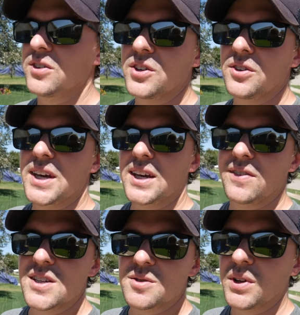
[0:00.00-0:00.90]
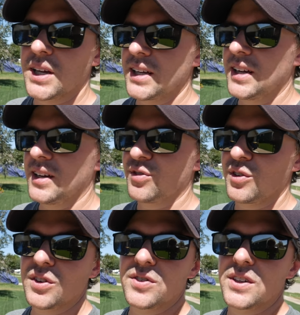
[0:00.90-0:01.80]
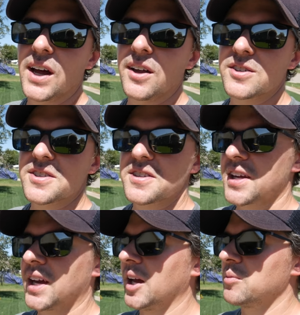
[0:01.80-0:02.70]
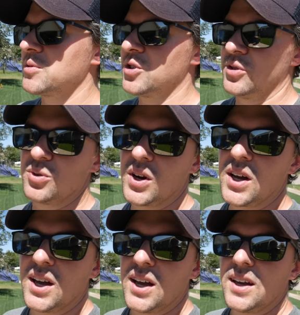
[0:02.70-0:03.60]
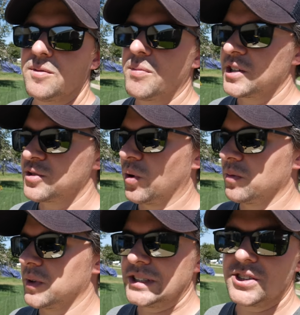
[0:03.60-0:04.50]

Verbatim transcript: a little nick in this blade for $50 as I am to my Swardman.